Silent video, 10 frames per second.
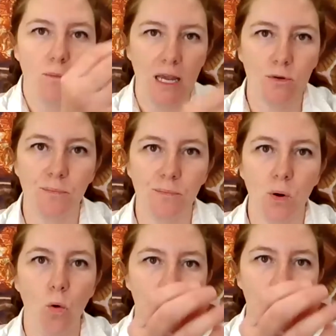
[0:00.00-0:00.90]
able to
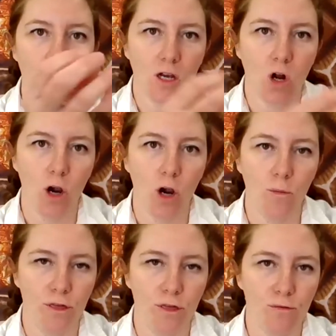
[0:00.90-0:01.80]
pour the caramel
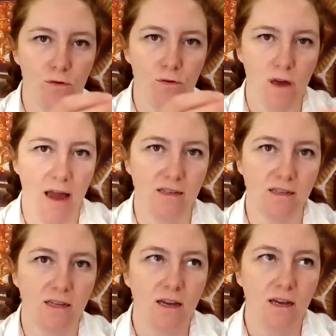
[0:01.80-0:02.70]
through that
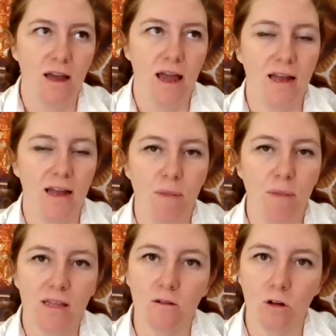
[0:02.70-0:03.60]
and make the
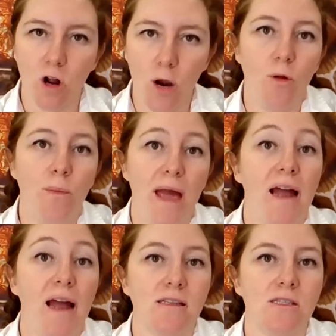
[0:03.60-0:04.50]
little caramel
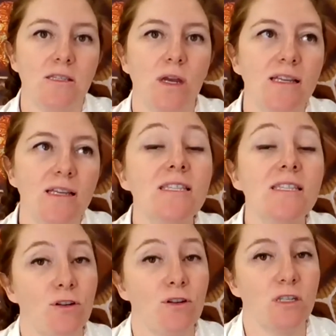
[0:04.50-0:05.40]
patty. So it is a
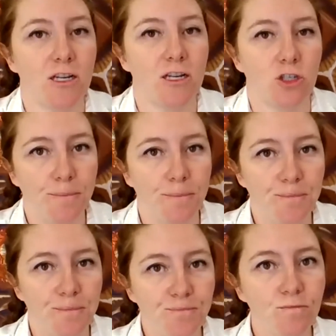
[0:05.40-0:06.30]
different texture.
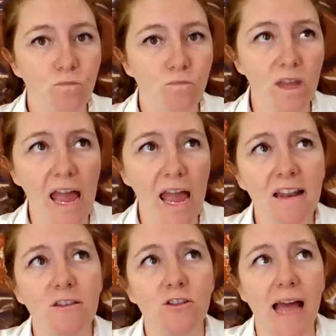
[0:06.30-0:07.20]
And
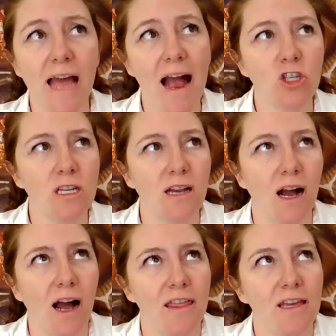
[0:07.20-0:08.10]
there's actually,
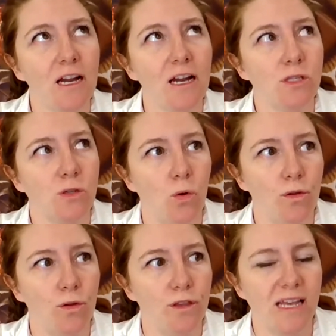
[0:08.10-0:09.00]
I think I was
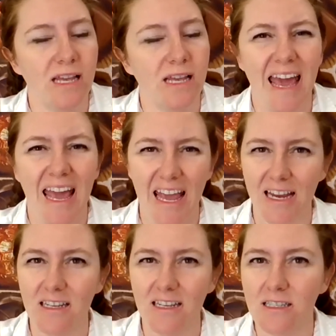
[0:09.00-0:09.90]
told there's like
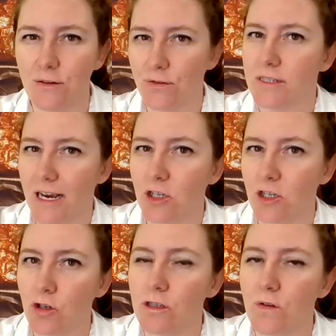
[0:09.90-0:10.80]
8 different
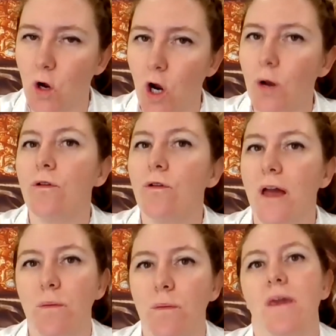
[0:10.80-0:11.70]
textures of caramel that
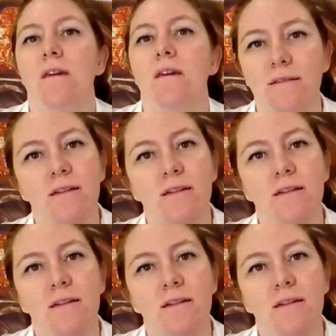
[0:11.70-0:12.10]
we make.